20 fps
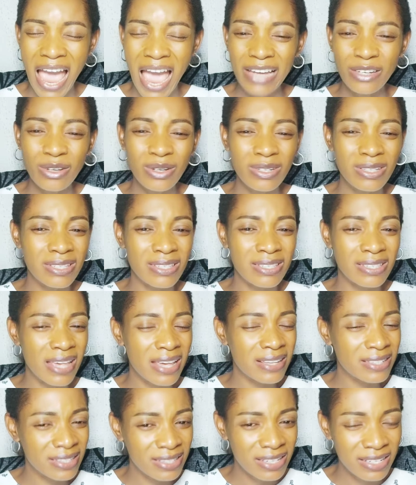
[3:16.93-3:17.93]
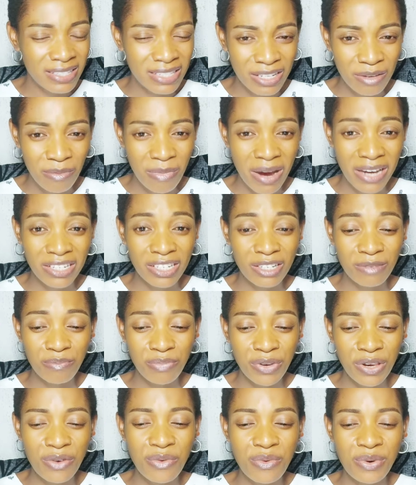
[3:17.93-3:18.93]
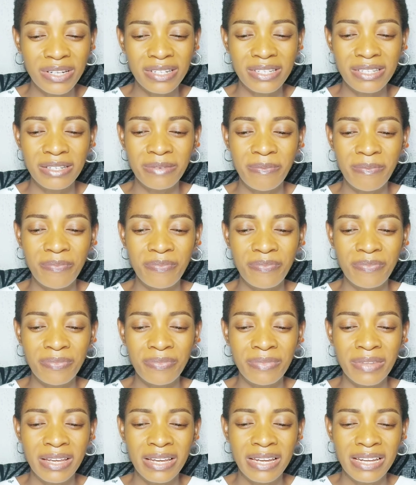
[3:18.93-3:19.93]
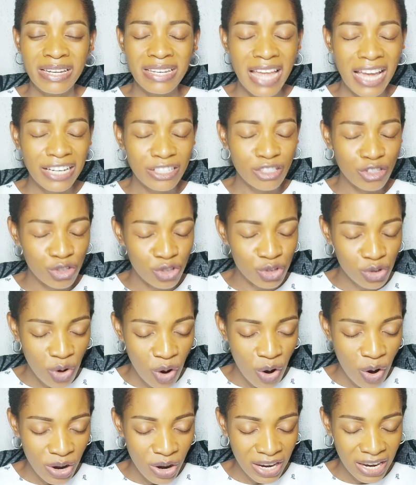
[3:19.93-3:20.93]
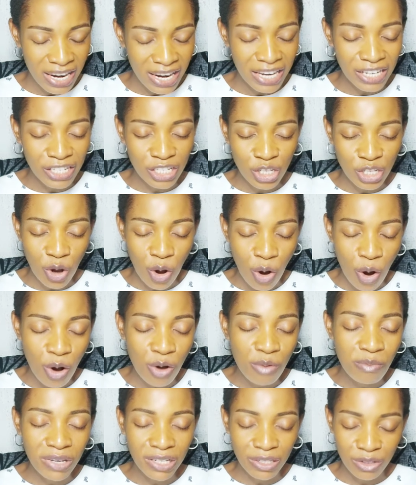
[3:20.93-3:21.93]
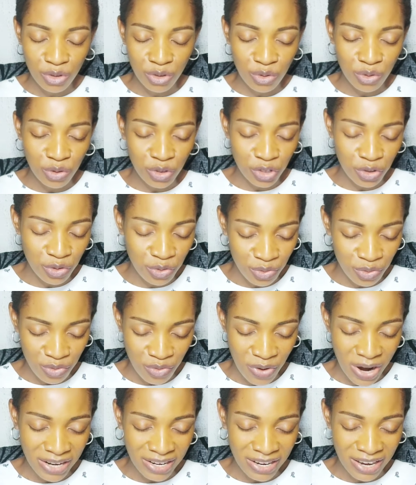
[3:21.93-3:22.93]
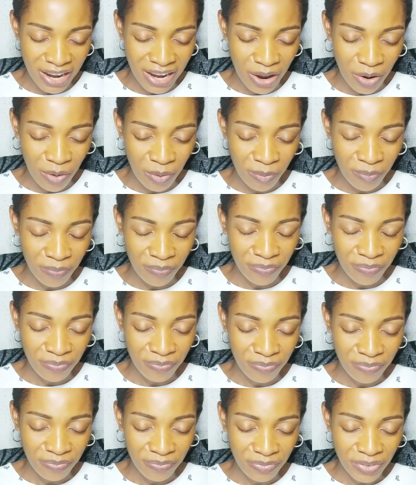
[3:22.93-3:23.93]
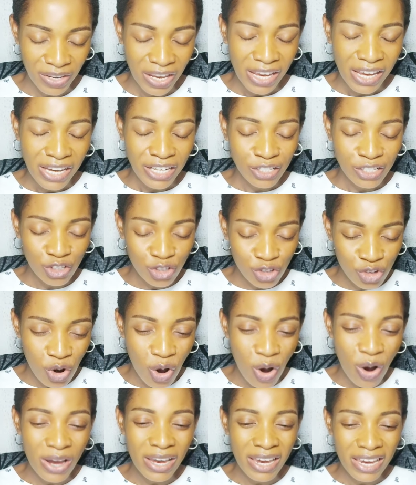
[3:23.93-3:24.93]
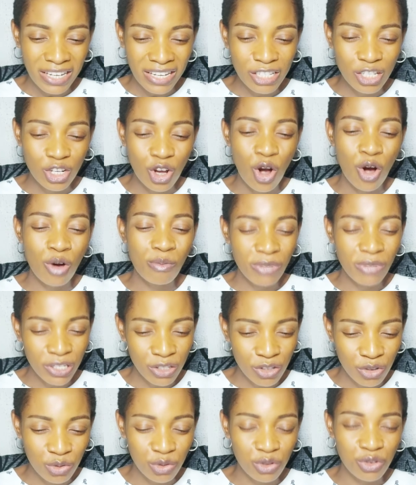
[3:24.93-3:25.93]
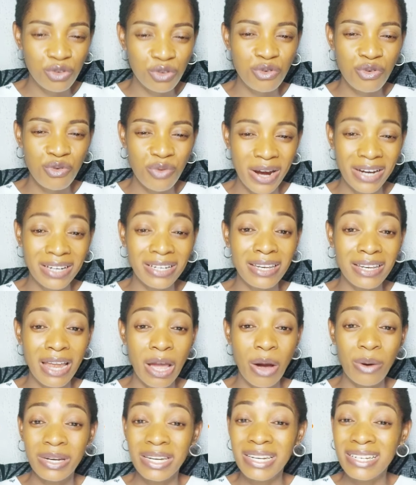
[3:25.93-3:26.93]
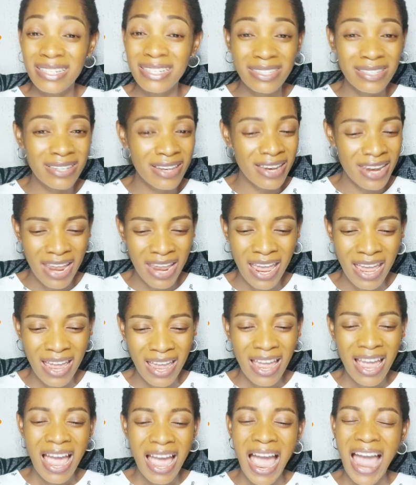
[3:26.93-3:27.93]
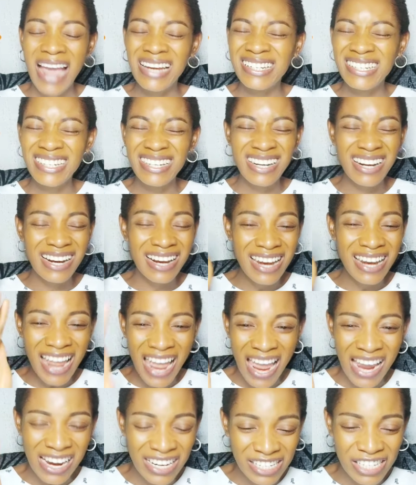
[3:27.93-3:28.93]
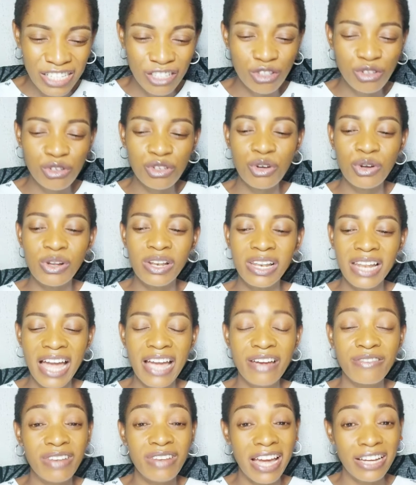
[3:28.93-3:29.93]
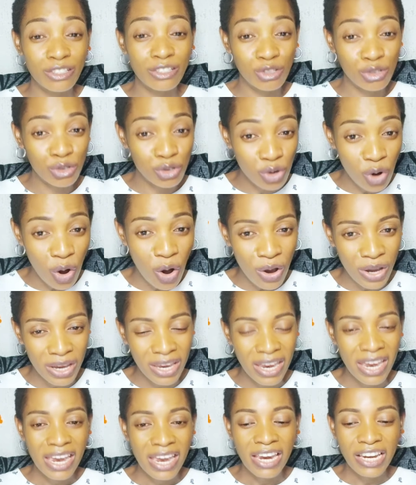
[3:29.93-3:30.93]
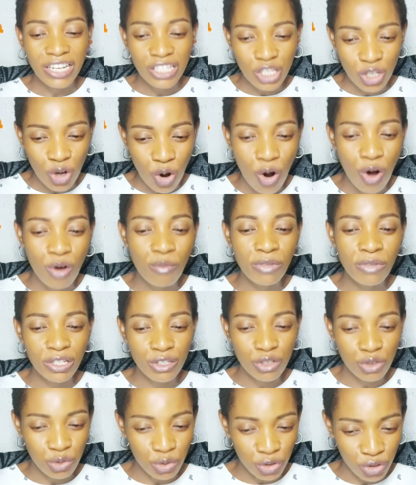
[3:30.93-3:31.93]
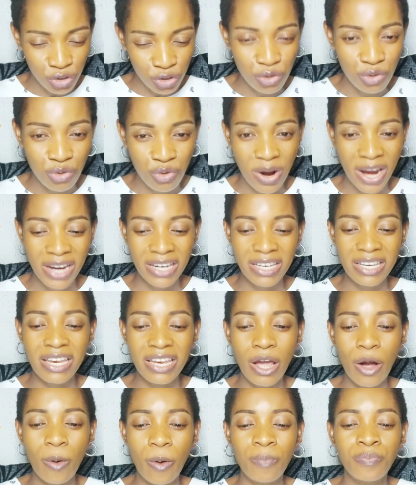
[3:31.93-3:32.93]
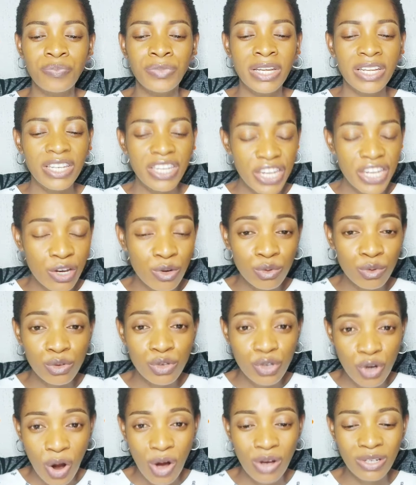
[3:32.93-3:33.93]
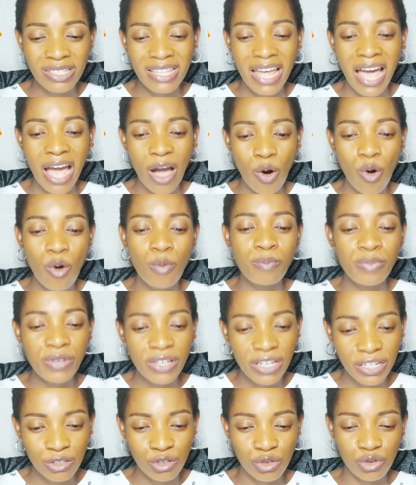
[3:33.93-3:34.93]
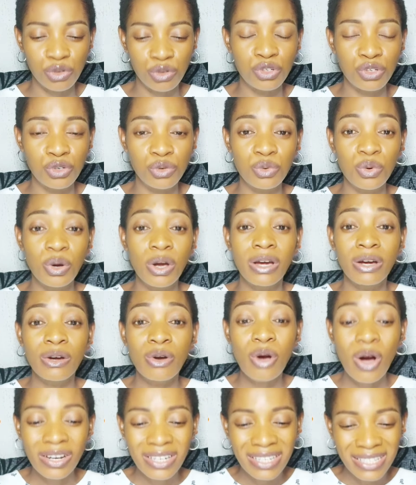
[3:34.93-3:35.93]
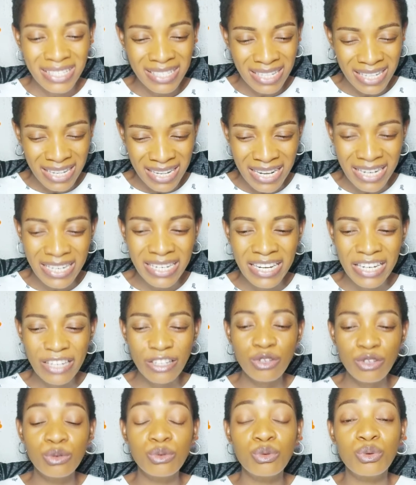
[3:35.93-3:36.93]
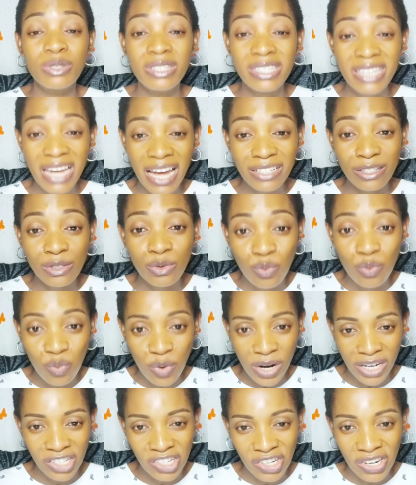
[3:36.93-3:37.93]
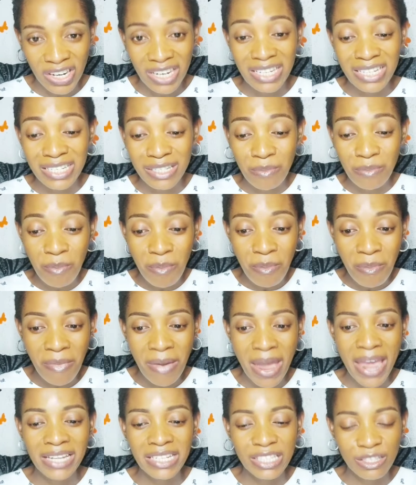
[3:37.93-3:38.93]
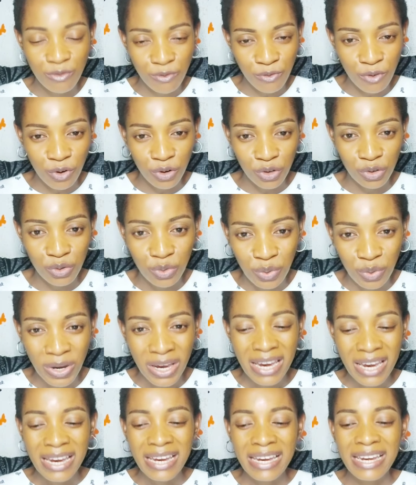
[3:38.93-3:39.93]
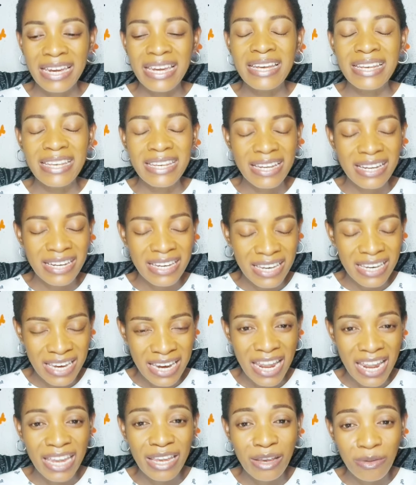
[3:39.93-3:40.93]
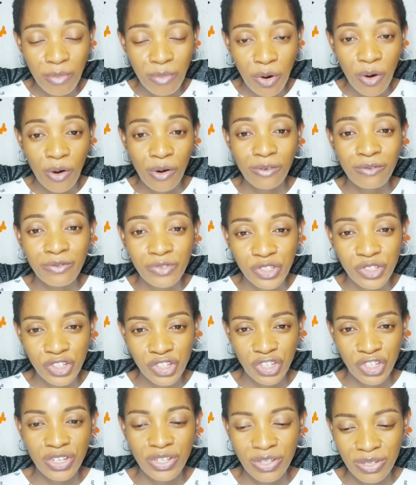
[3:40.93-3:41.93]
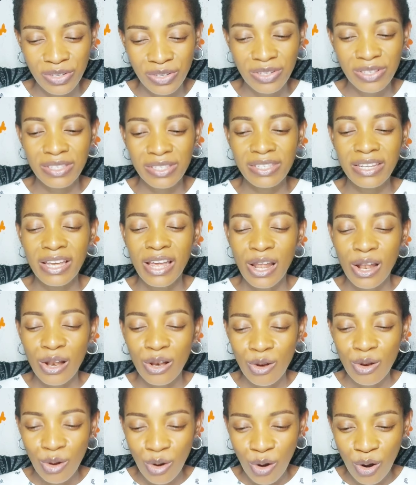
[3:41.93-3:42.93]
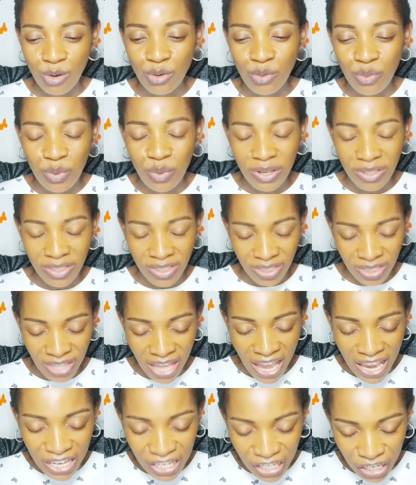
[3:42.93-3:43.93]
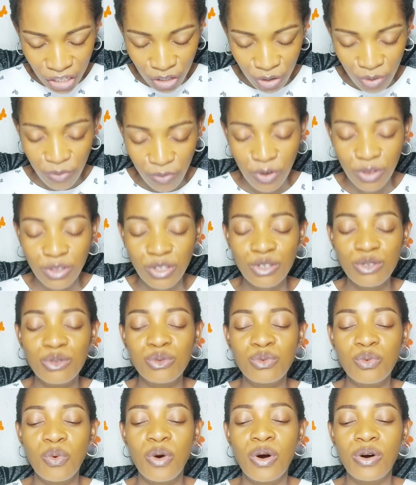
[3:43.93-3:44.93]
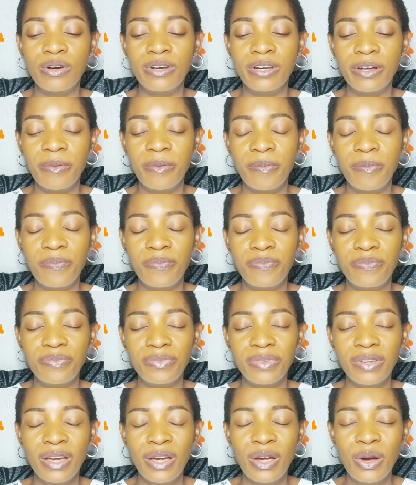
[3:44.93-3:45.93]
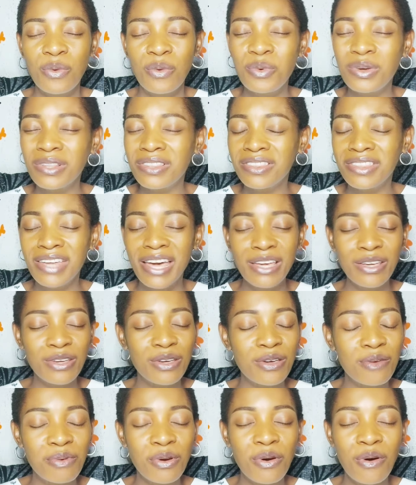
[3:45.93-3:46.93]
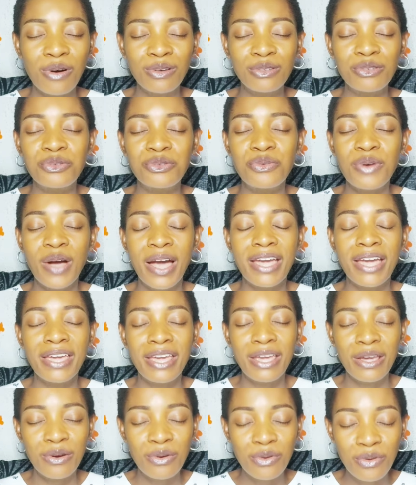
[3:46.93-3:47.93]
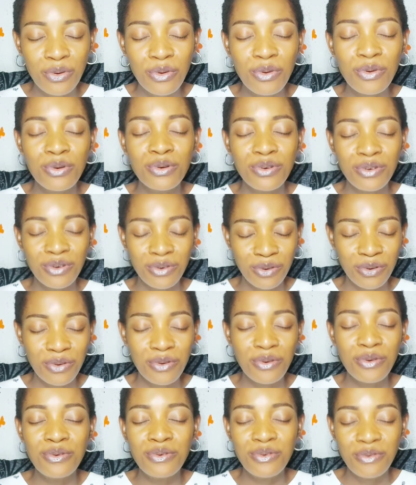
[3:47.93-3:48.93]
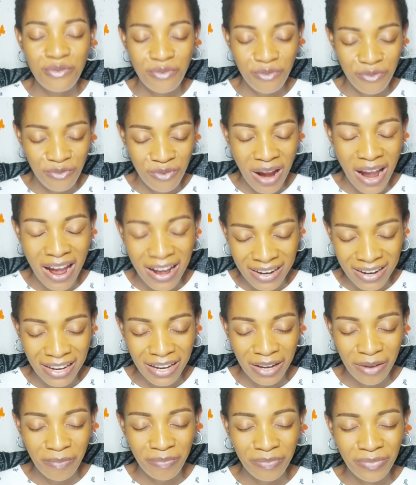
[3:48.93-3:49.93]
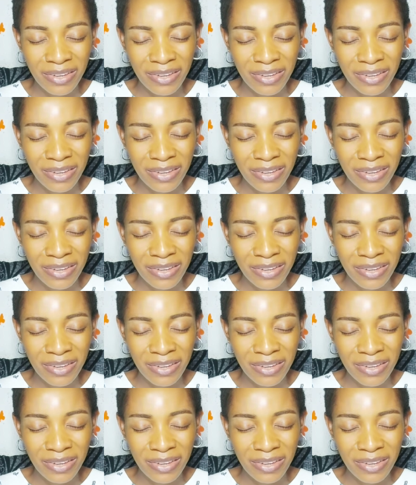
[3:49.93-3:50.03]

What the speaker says: I just sense it in my spirit that joy is coming to you right now. Joy is coming to you right now. It is near. I declare it into your life that joy is coming to you right now. New doors are opening to you. God is leading you to that which is meant for you in the name of Jesus. Lord, we thank you for this word. We thank you because you are a good, good Father.